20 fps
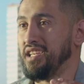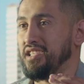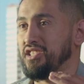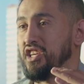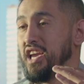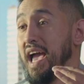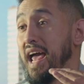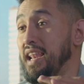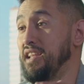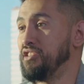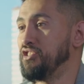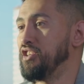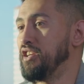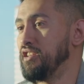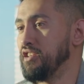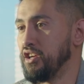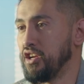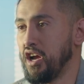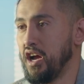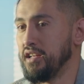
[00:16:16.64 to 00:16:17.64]

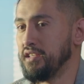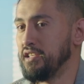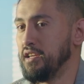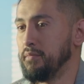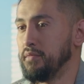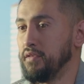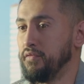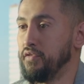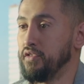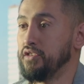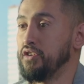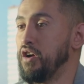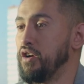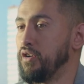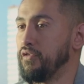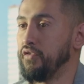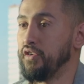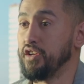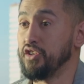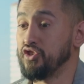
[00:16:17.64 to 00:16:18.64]
challenging the concept of
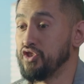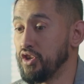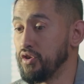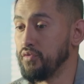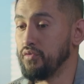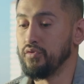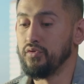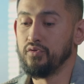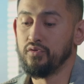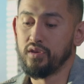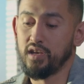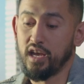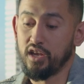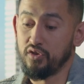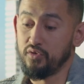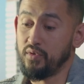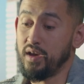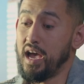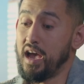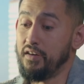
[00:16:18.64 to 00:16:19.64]
photography in general. Can
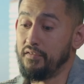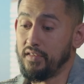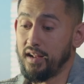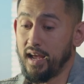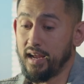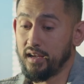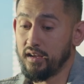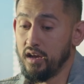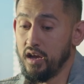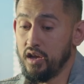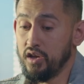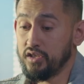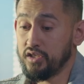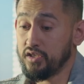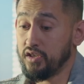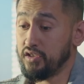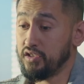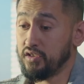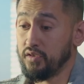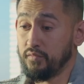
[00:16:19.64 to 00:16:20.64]
you have like
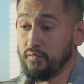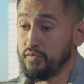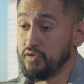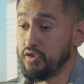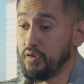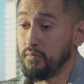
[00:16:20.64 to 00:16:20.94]
just some